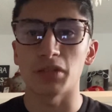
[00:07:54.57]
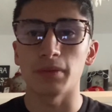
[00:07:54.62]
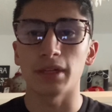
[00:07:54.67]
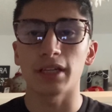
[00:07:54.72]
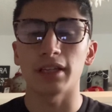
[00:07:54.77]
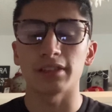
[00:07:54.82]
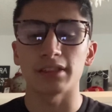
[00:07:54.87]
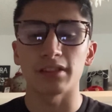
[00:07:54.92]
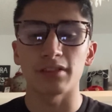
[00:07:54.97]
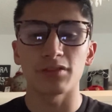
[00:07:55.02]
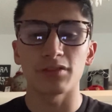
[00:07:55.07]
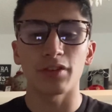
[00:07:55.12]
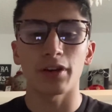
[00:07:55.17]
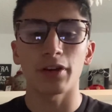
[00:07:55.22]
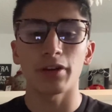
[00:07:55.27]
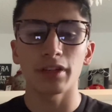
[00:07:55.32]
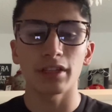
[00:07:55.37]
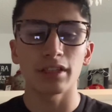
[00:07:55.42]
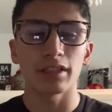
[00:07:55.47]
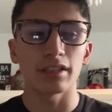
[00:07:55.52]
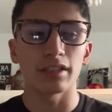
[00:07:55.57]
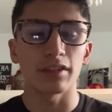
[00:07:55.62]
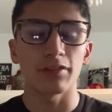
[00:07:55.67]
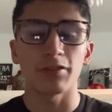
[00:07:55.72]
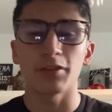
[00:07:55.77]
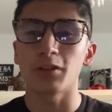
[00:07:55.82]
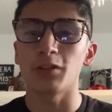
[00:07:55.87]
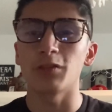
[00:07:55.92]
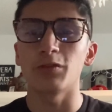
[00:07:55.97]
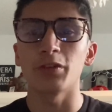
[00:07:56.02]
because it is very
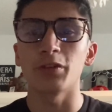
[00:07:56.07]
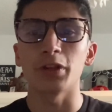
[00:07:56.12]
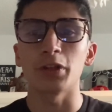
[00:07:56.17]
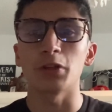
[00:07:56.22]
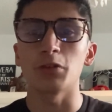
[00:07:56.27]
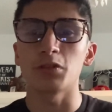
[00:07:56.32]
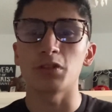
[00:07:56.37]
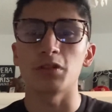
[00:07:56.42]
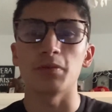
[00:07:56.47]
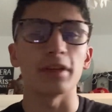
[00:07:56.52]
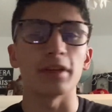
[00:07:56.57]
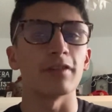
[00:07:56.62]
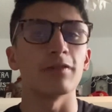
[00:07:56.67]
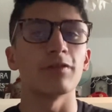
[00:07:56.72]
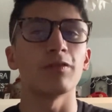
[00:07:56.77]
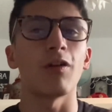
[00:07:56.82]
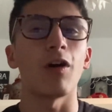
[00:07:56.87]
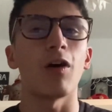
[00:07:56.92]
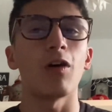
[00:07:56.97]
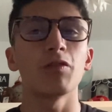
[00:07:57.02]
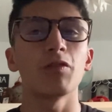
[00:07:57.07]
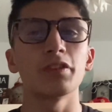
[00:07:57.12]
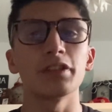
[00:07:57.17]
difficult for the youth to be involved